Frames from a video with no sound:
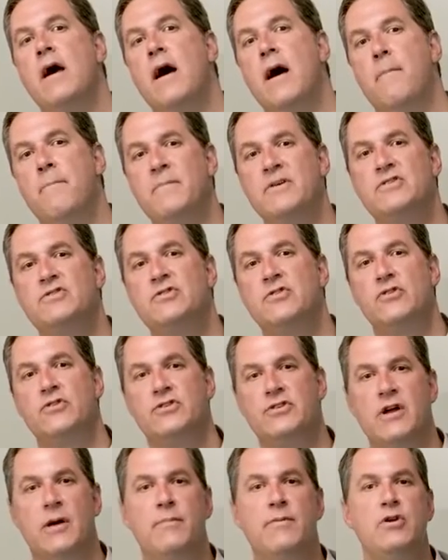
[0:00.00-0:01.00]
a Mister
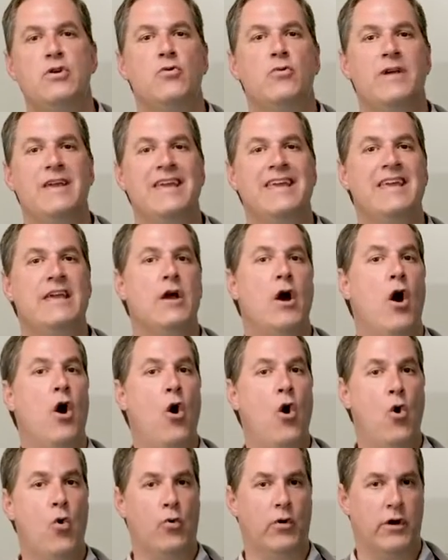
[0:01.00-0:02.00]
W. E.
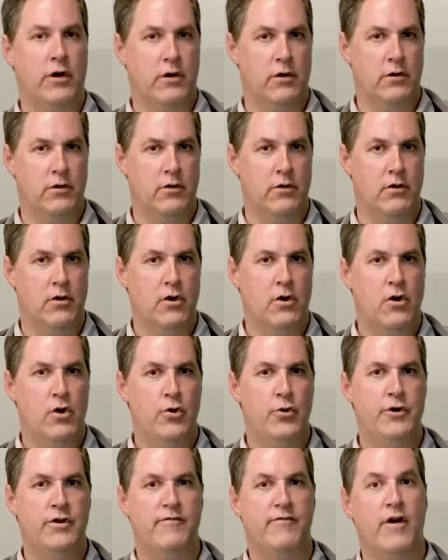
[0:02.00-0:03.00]
Hoke,
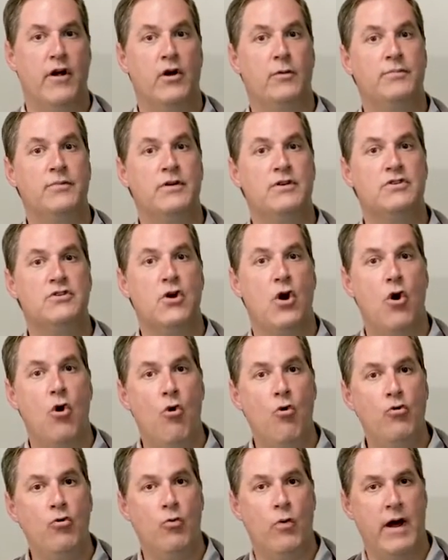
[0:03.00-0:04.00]
who developed his
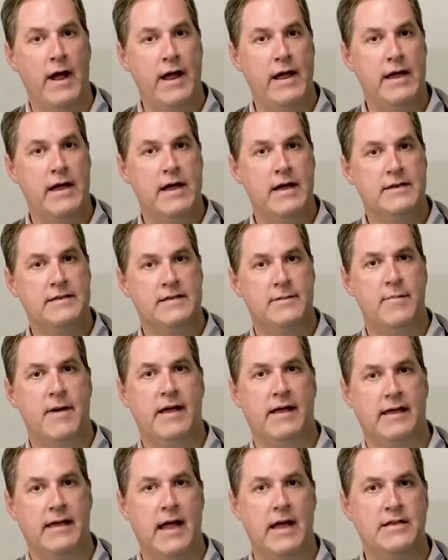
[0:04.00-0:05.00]
own way to
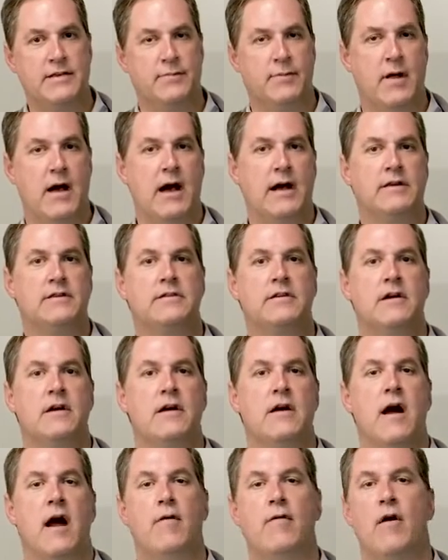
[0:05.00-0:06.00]
make gauge blocks
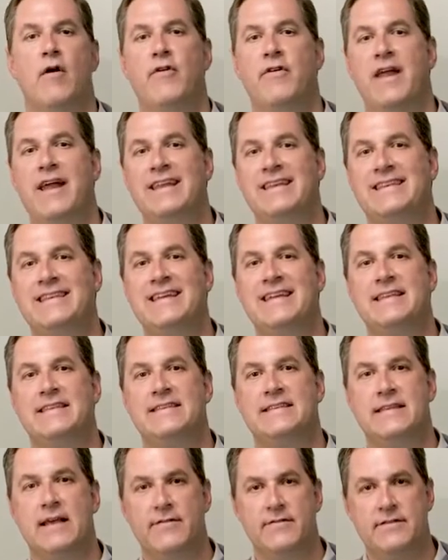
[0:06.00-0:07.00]
around nineteen
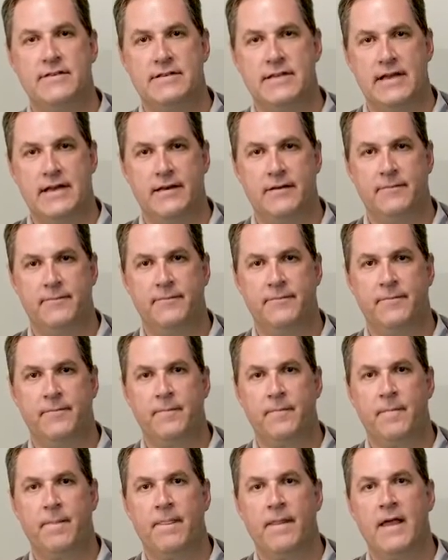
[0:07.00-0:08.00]
seventeen.
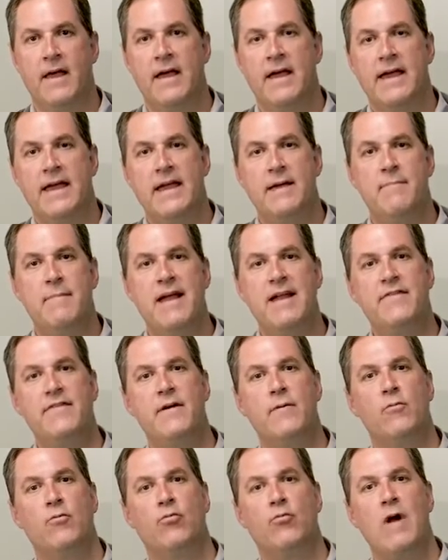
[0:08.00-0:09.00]
He made
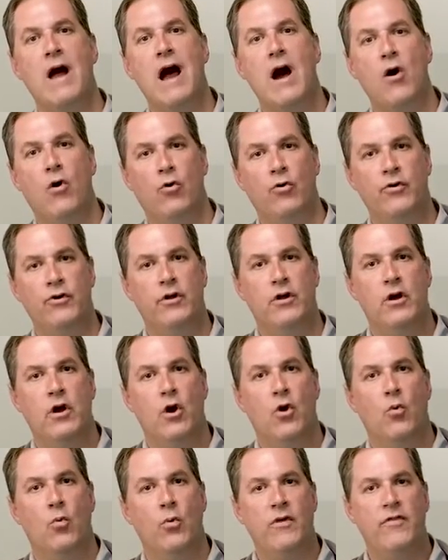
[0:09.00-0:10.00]
them round
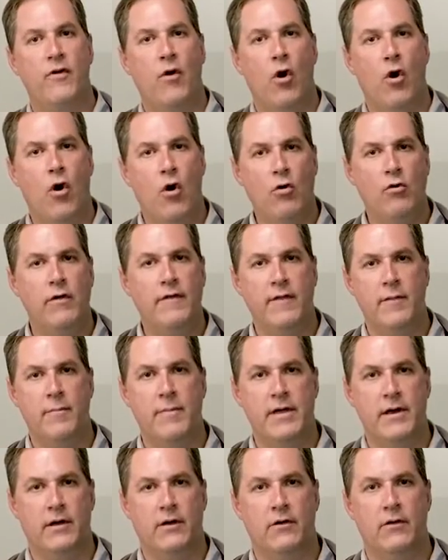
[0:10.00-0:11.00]
with a hole in the
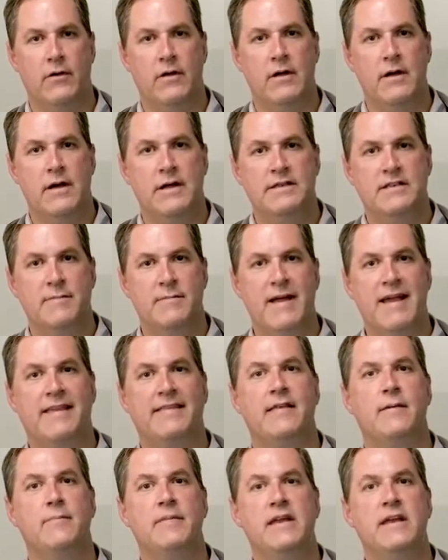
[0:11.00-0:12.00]
middle to make
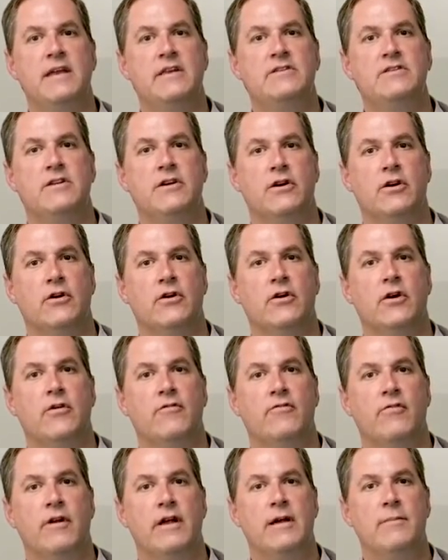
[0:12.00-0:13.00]
them easier
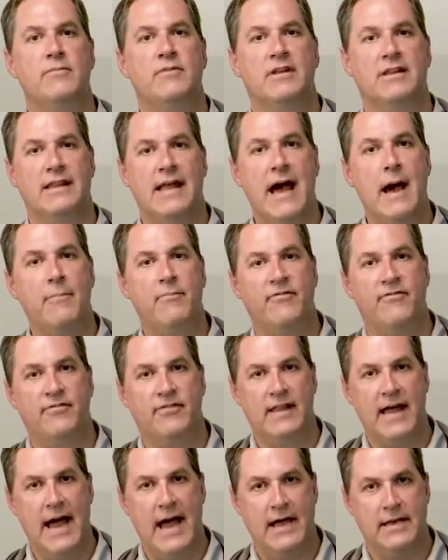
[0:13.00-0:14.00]
for him to lap
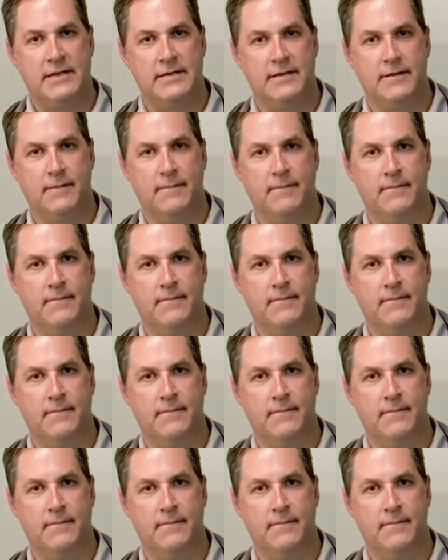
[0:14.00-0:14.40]
flat.